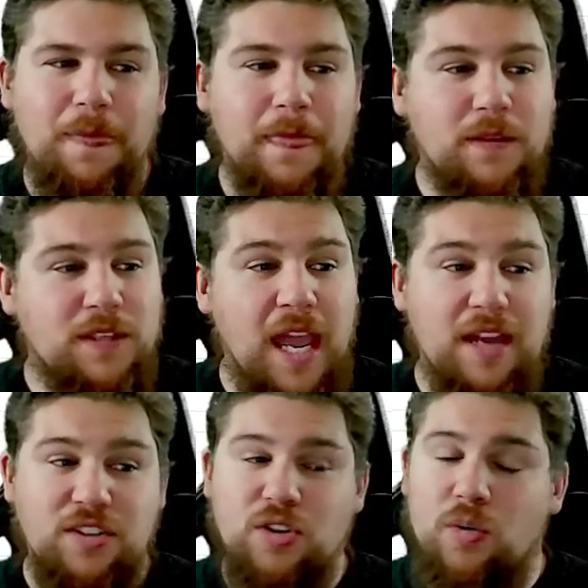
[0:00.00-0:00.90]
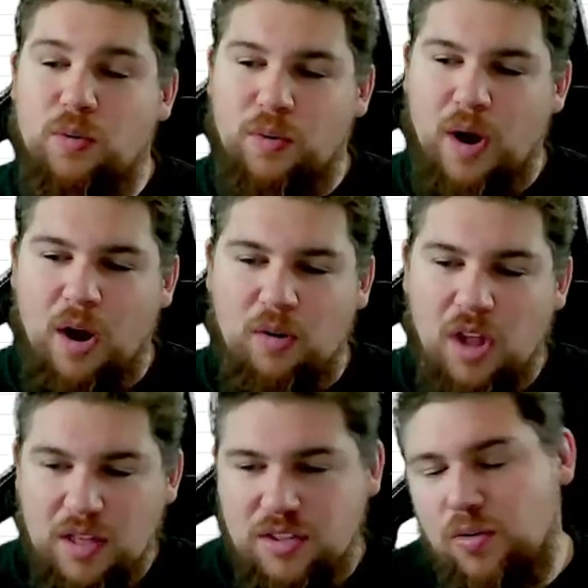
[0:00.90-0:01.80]
Yeah, so
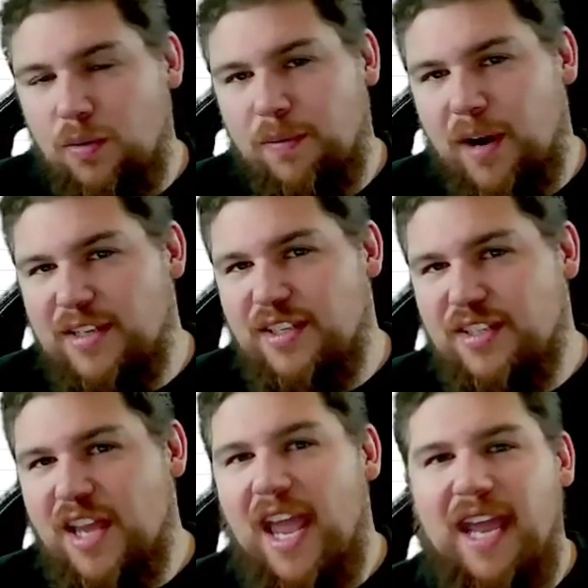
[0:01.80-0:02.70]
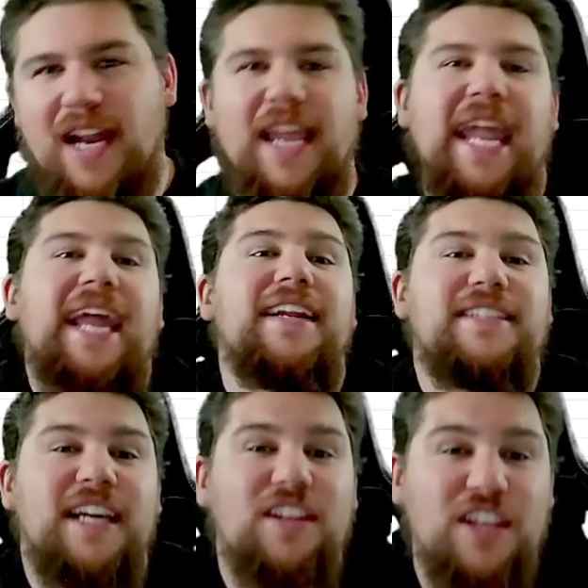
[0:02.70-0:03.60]
lots of cool prizes, and I can't
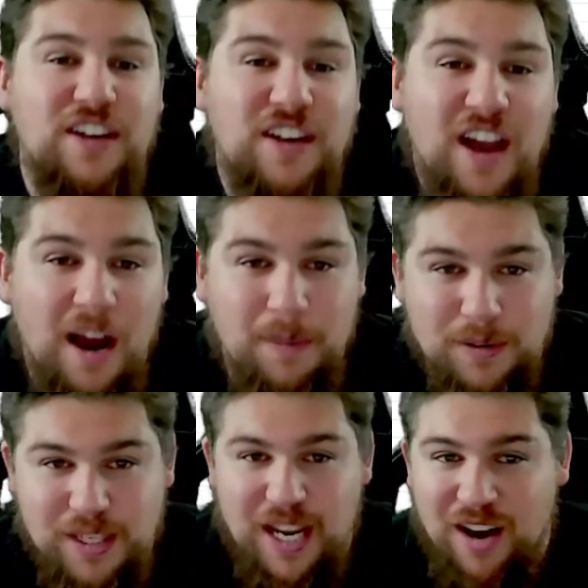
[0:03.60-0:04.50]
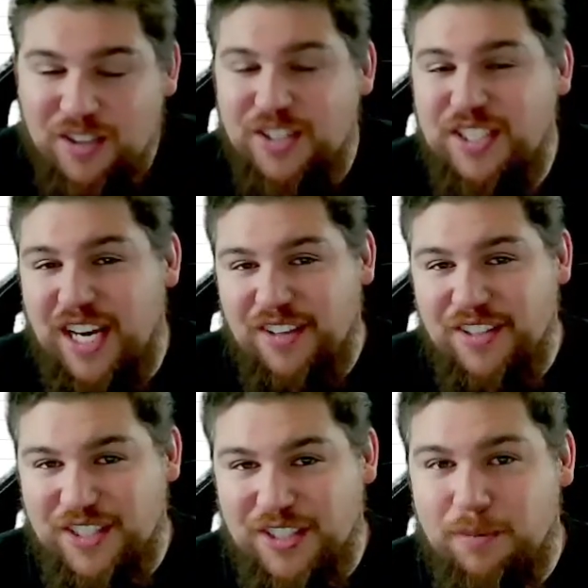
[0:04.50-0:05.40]
tell you about the other
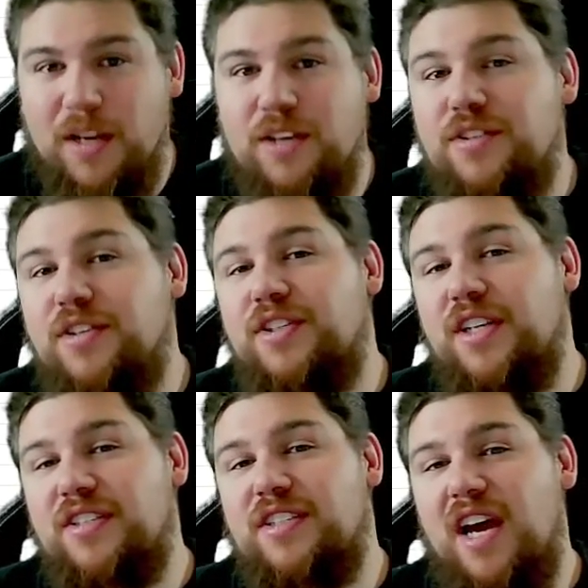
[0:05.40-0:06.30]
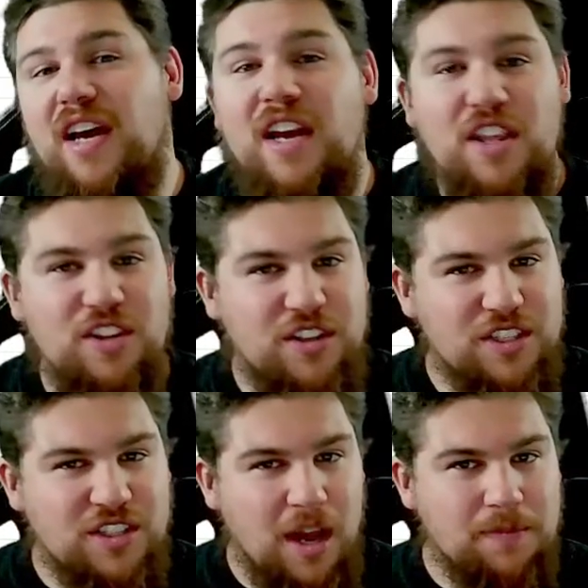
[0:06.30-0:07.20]
challenges because they're just
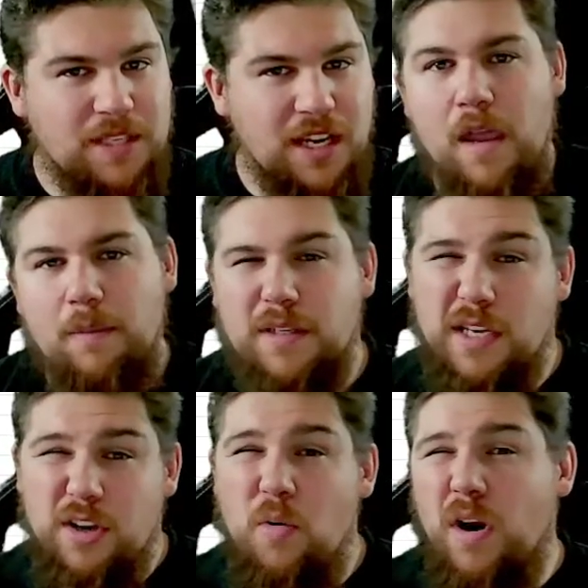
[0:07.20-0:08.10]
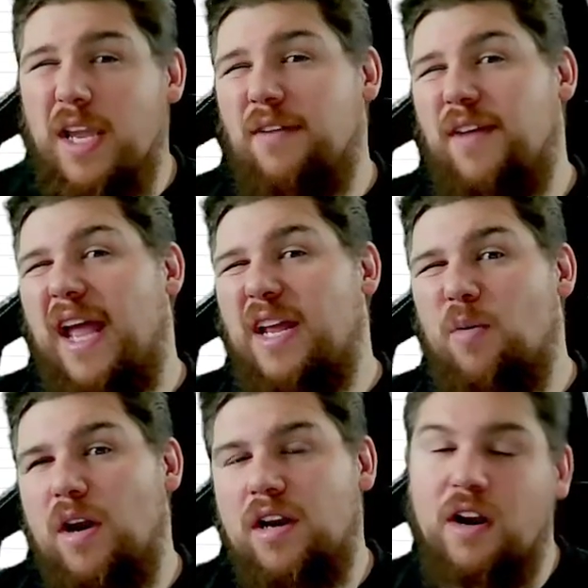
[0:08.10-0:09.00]
top secret because I don't want to give
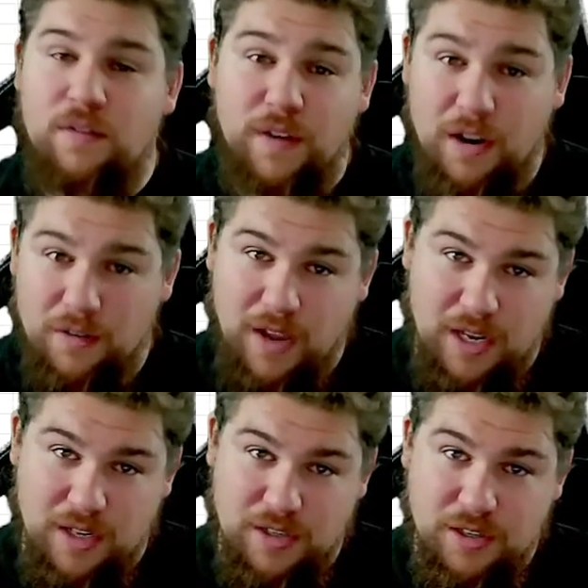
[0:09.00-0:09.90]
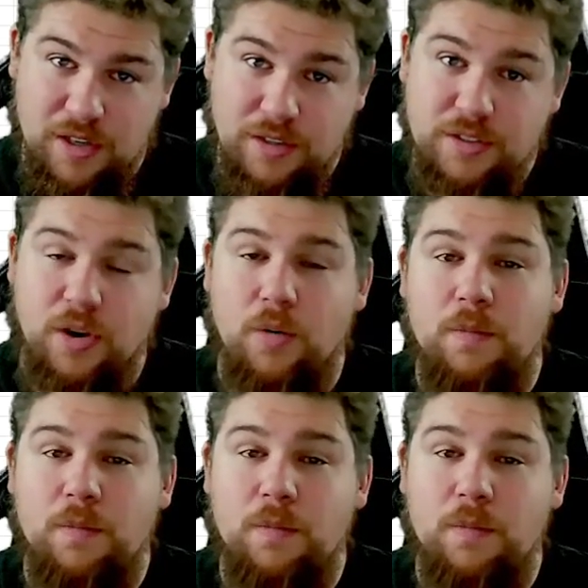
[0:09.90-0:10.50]
anyone an unfair advantage. So